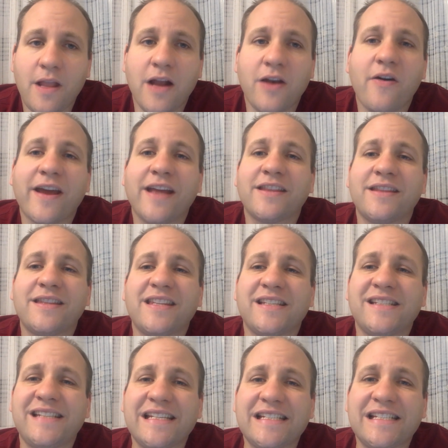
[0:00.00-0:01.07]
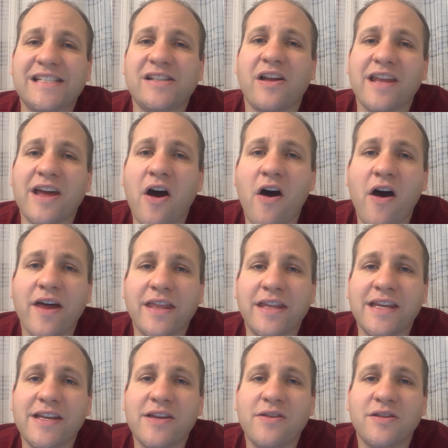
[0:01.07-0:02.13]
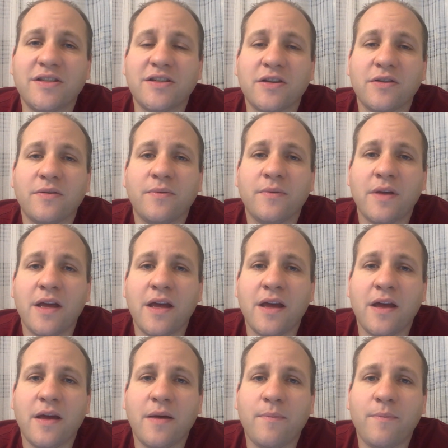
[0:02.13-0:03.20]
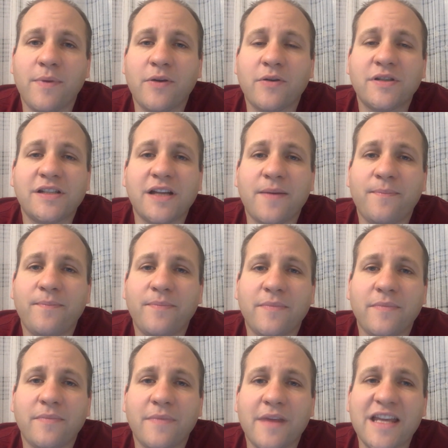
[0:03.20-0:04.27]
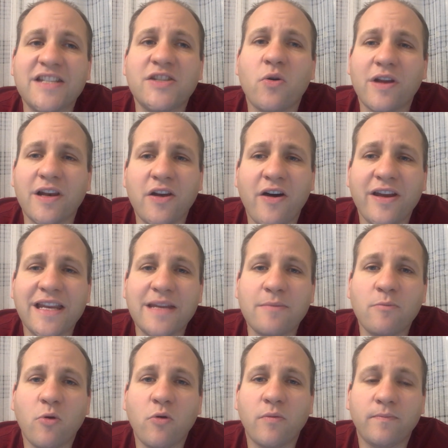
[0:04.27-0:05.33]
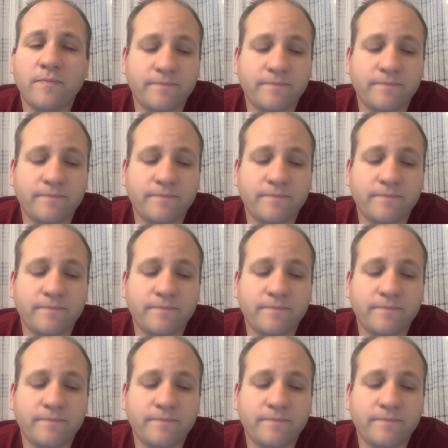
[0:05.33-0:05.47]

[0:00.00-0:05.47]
Like it just sits slightly higher than it used to, because it's not in line anymore.